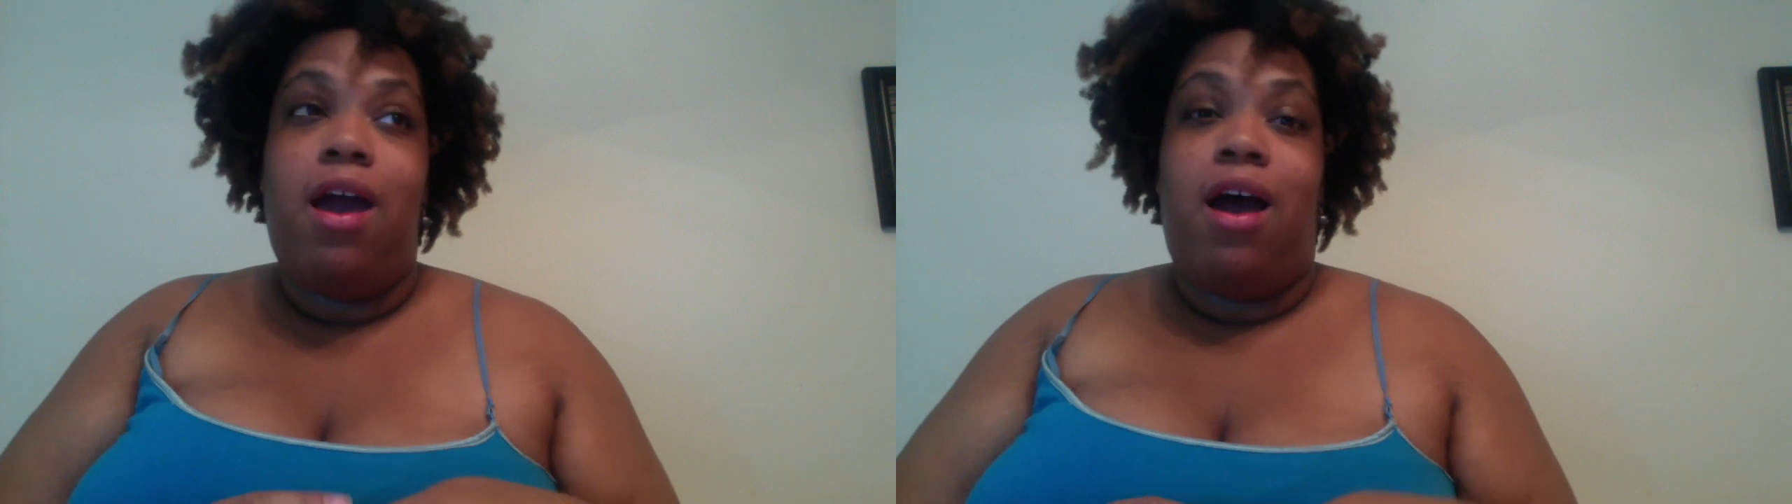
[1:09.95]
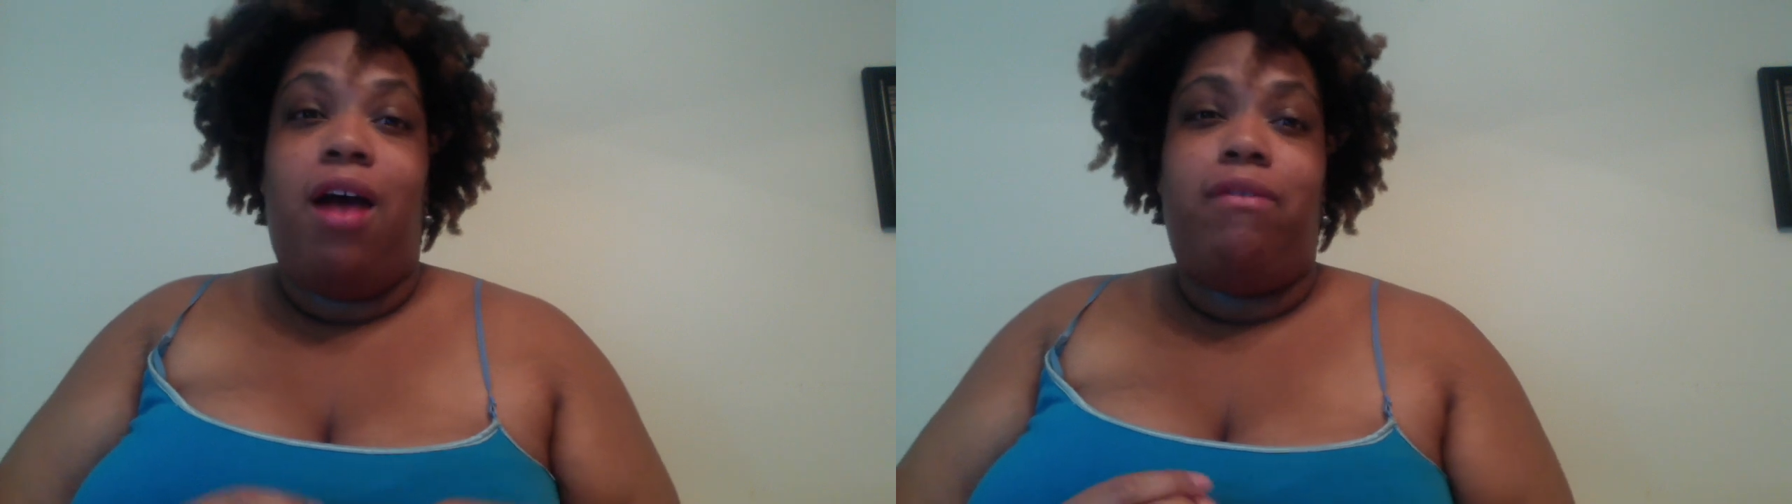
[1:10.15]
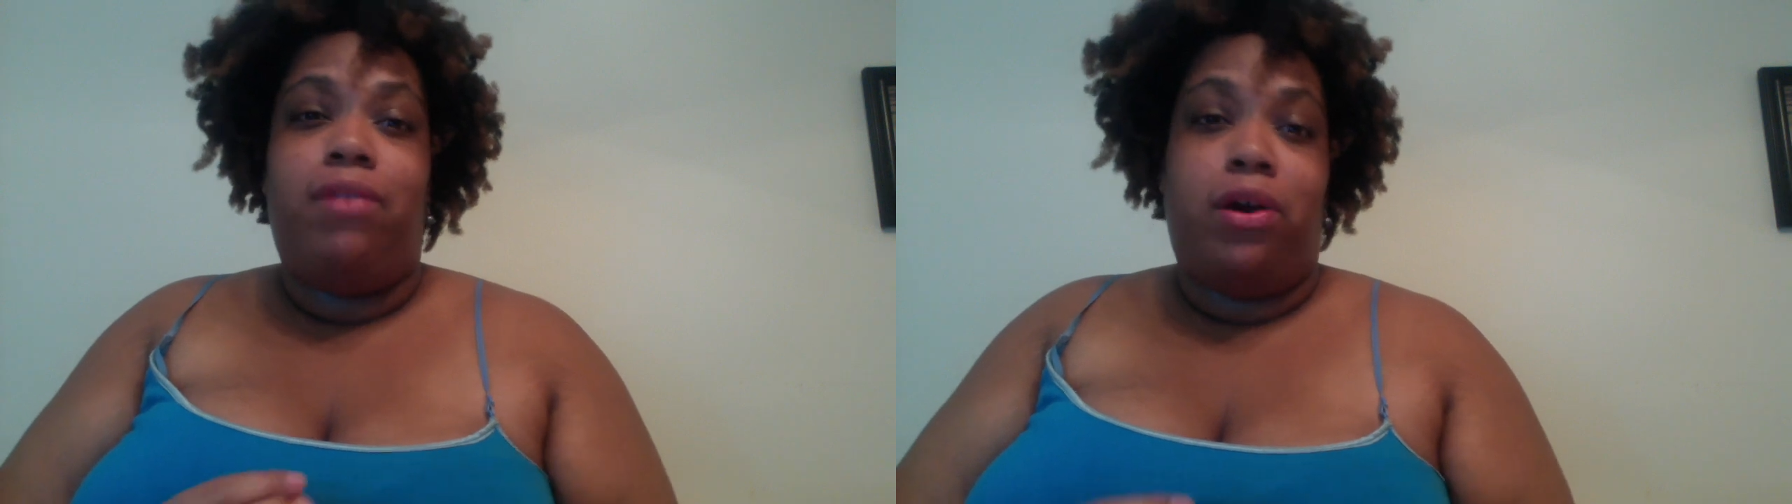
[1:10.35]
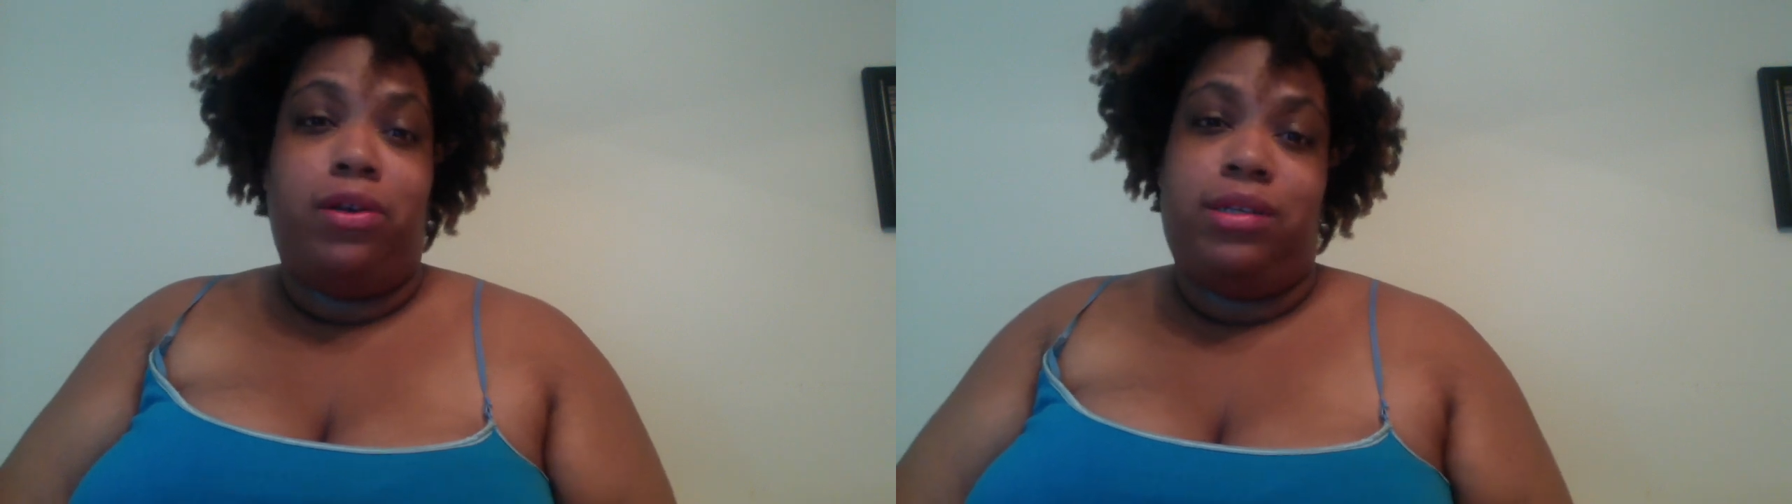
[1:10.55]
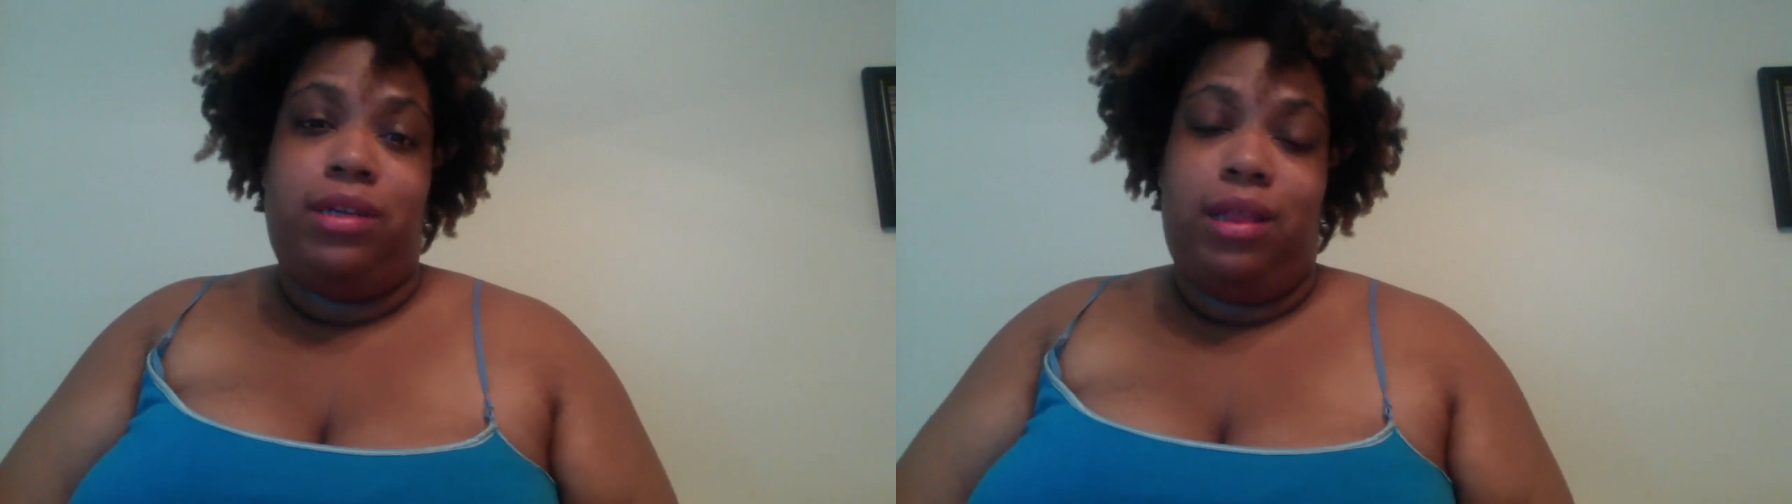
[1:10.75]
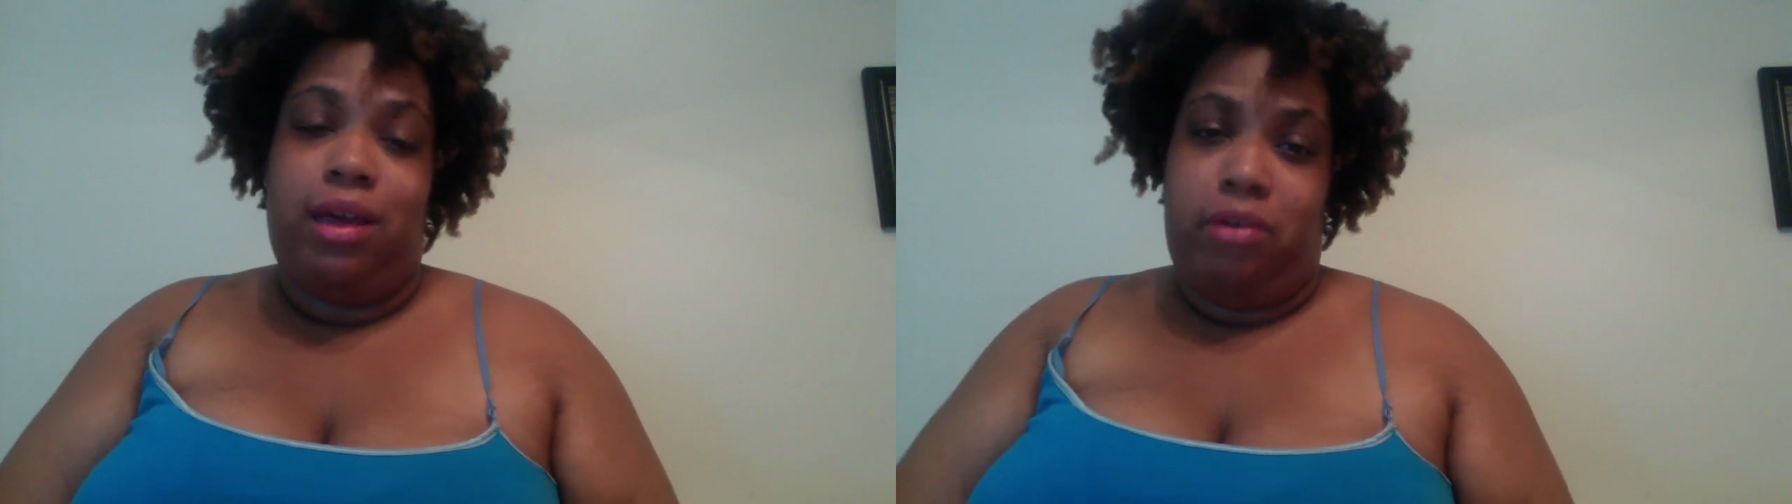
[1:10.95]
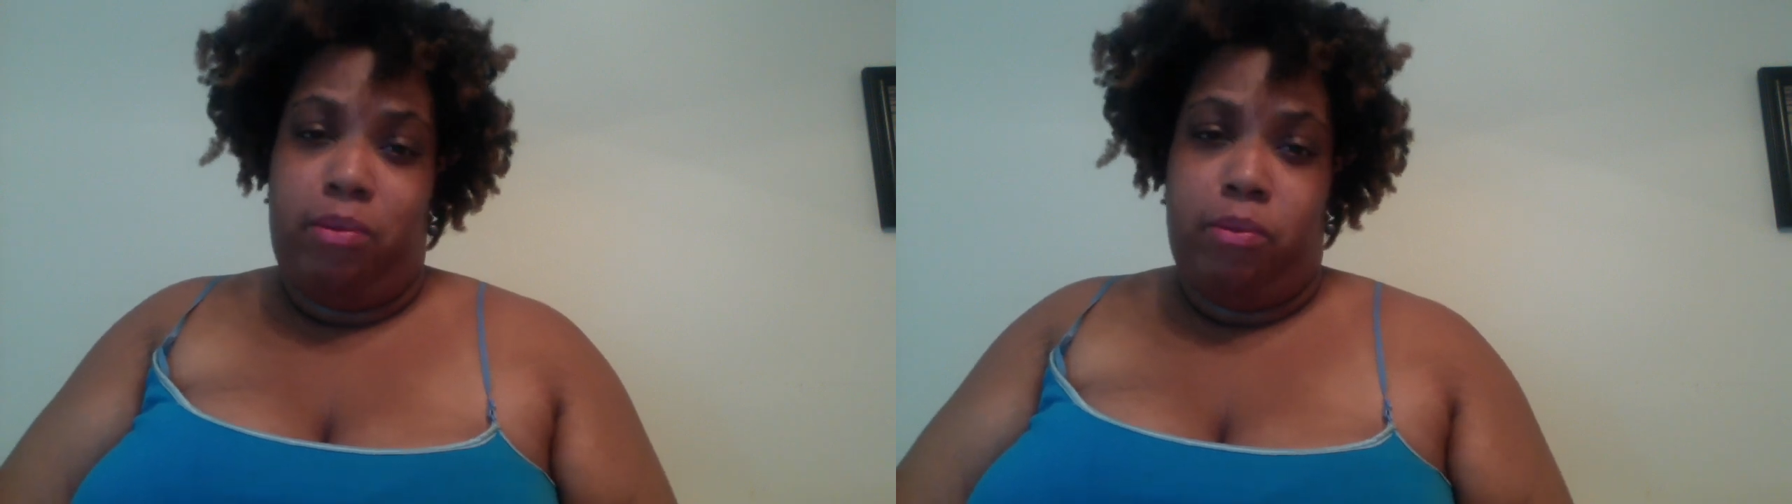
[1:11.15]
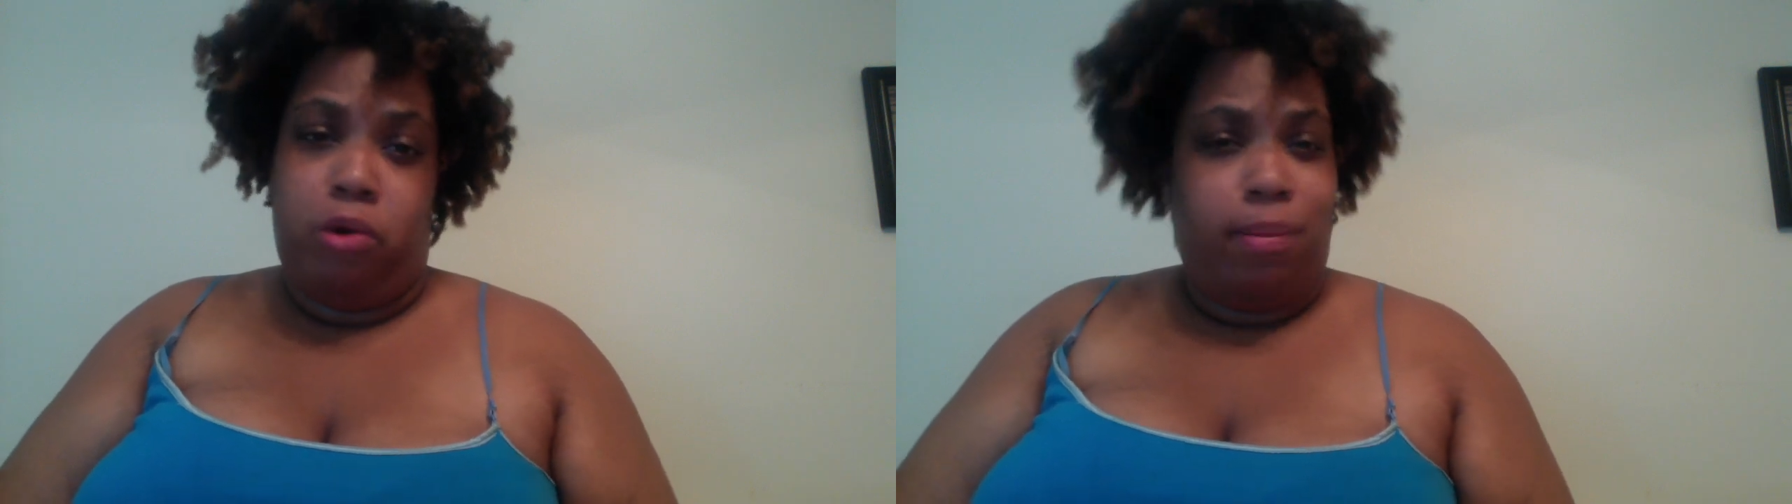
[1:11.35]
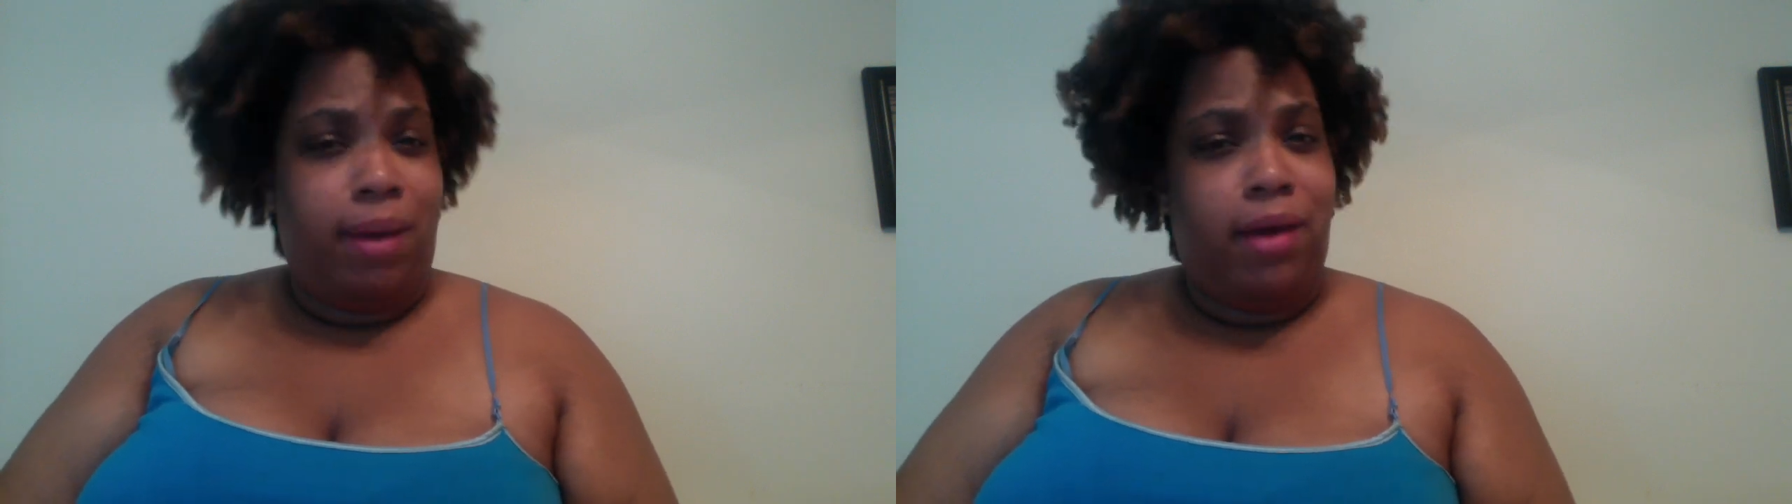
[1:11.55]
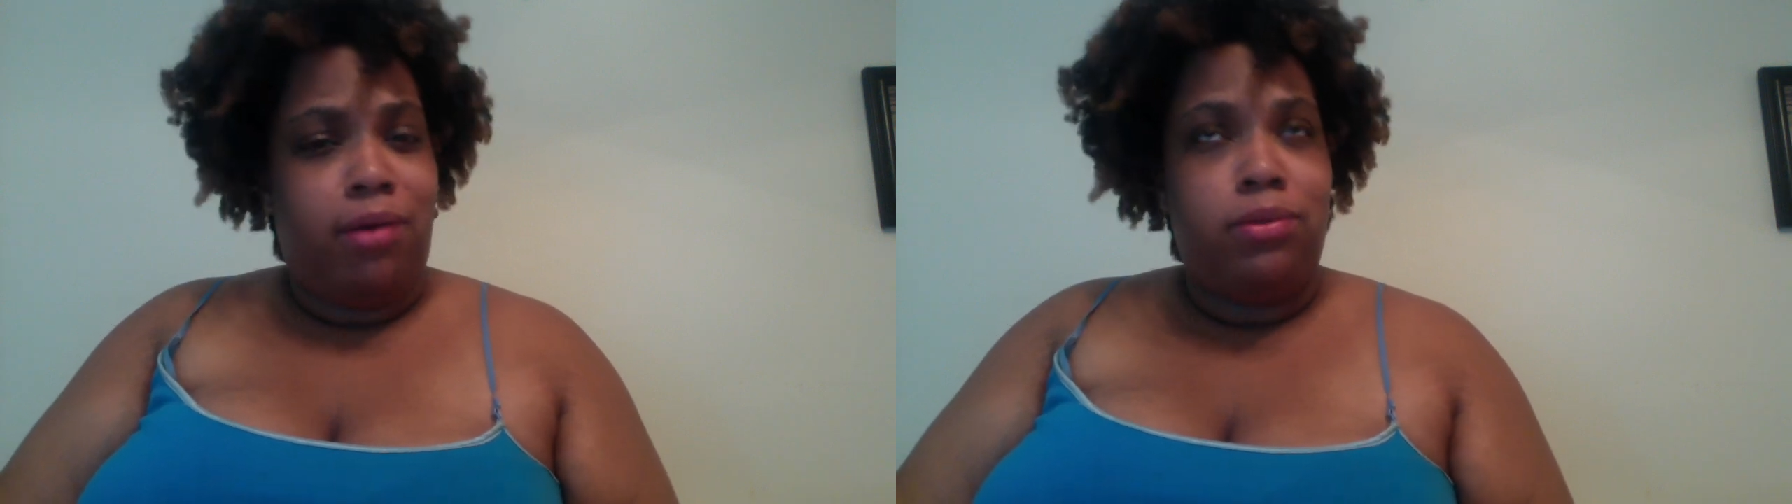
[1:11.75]
I've lost eleven more
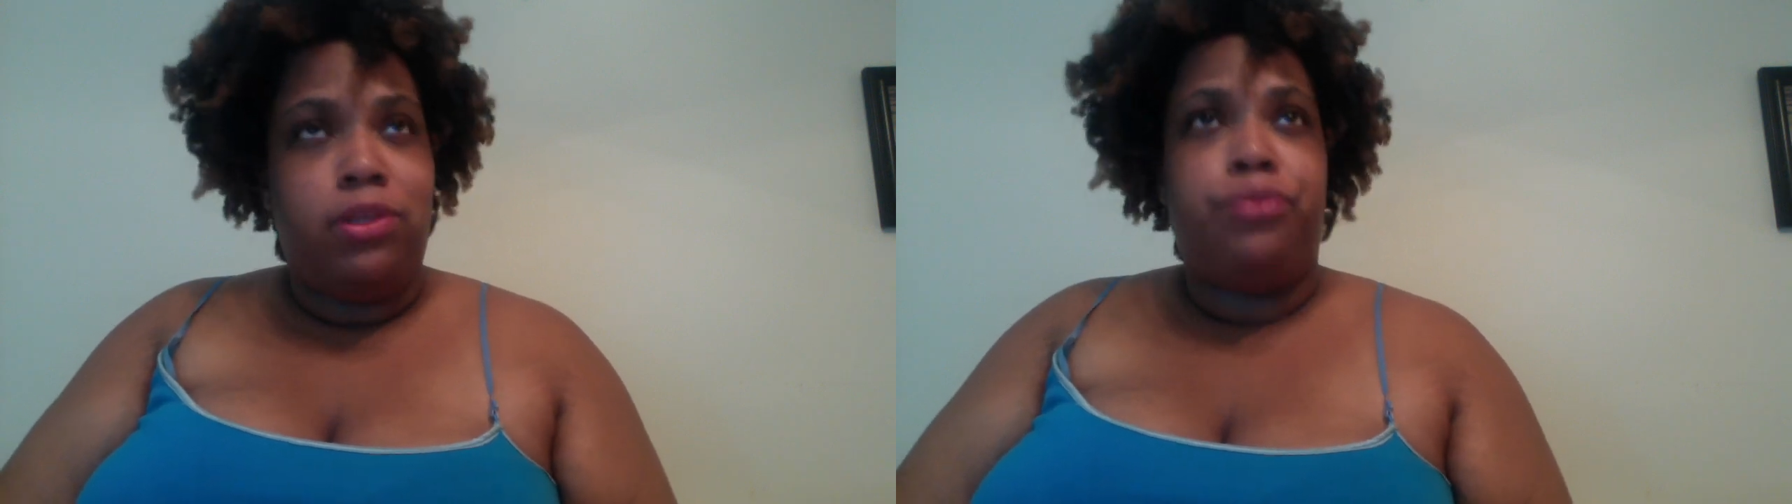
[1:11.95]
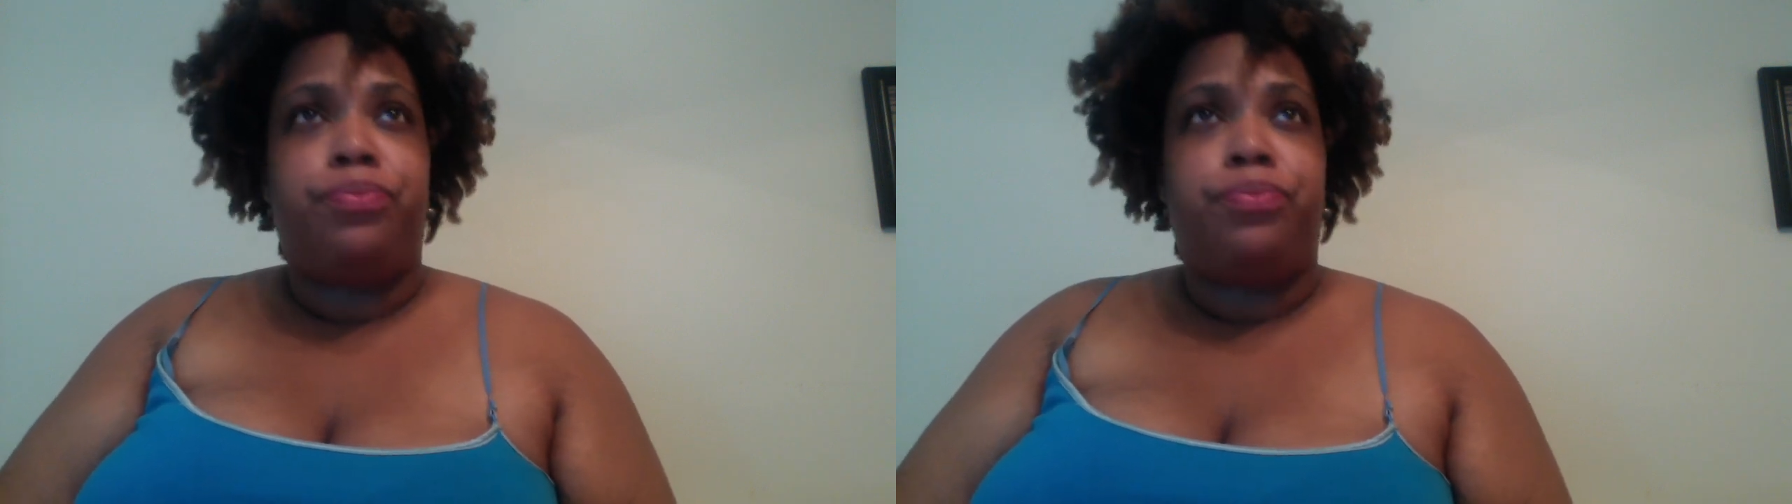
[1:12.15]
pounds.